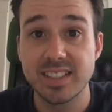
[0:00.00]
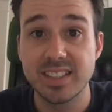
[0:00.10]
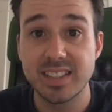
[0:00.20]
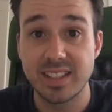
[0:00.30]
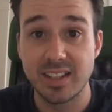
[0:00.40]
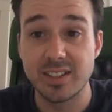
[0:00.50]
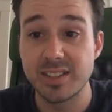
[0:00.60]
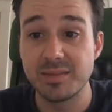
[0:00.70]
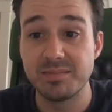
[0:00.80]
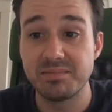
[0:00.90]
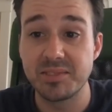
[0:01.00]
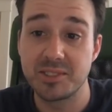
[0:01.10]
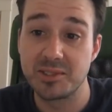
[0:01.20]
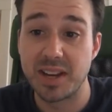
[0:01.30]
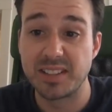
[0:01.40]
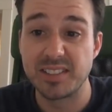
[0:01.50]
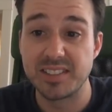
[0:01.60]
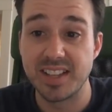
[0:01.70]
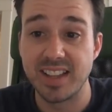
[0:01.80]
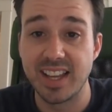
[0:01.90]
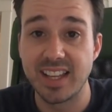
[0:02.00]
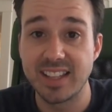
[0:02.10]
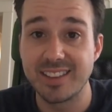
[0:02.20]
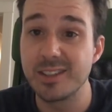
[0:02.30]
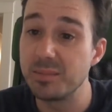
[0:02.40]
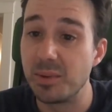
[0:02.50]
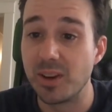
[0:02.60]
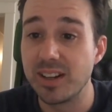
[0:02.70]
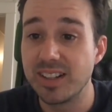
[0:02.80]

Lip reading: There's some directors I like. There are more.